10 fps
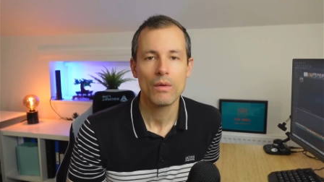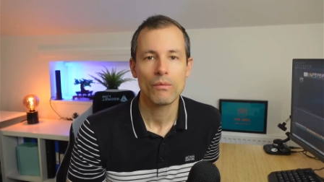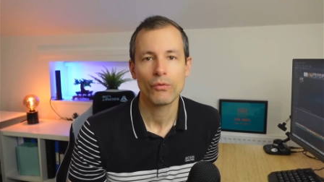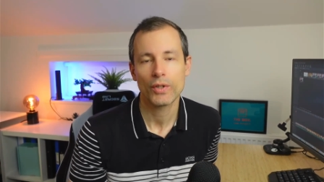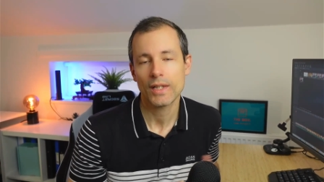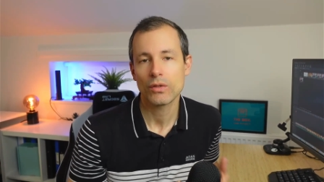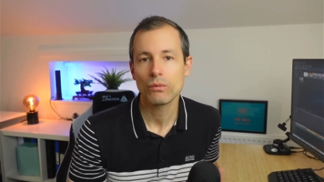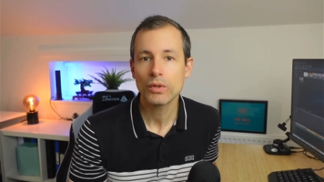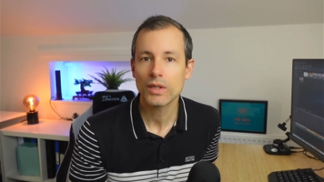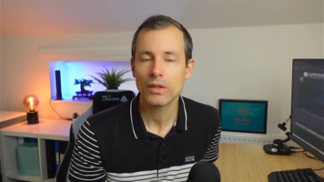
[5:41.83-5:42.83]
For that, you
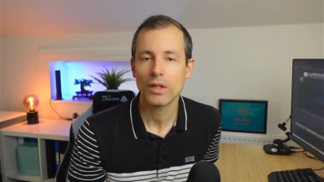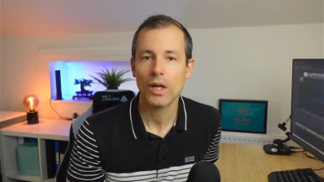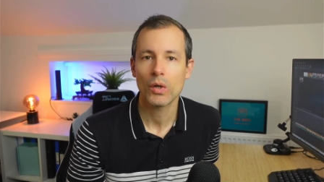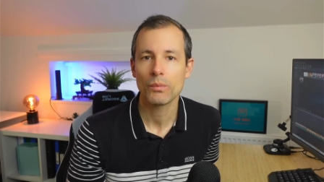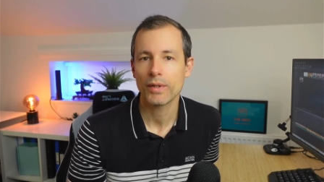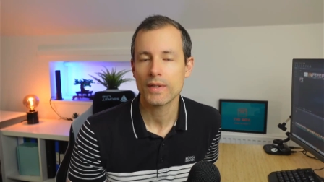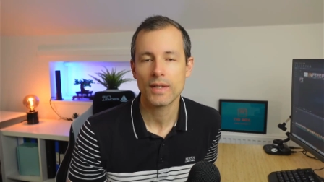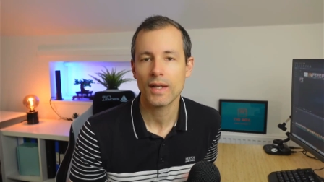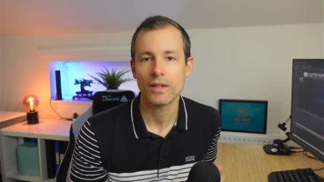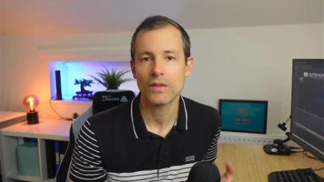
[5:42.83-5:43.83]
would need an account, but it's
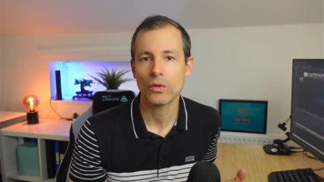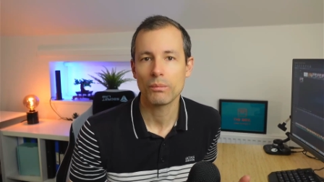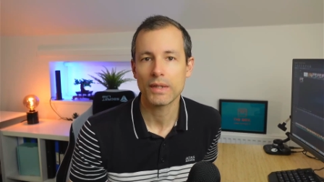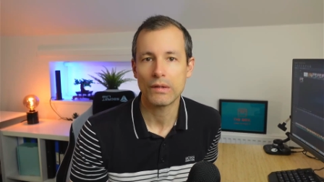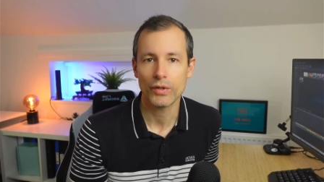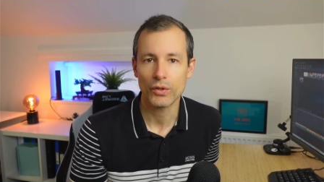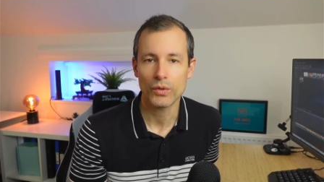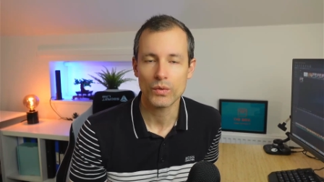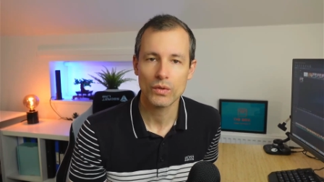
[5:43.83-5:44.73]
again, it's completely free to use.